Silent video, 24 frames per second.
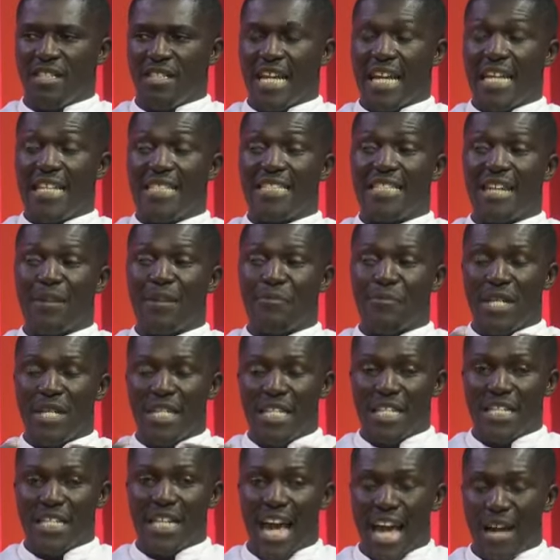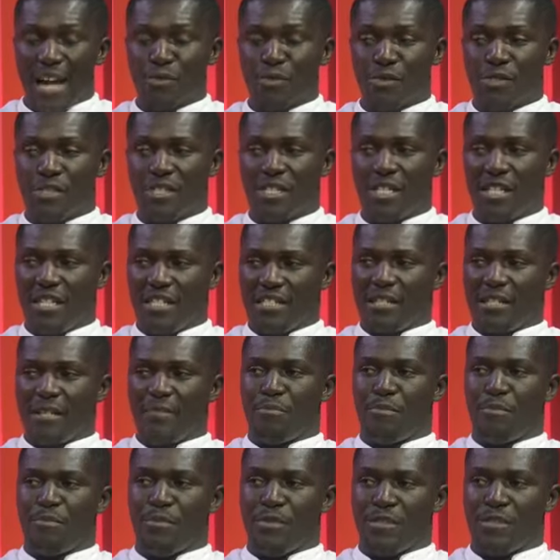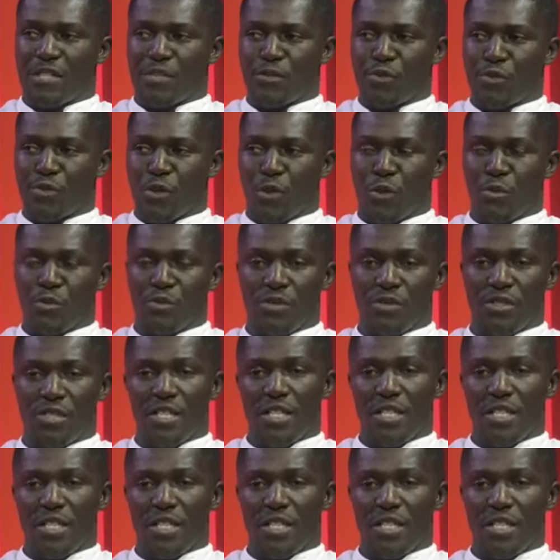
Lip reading: The intermediate house is the soul.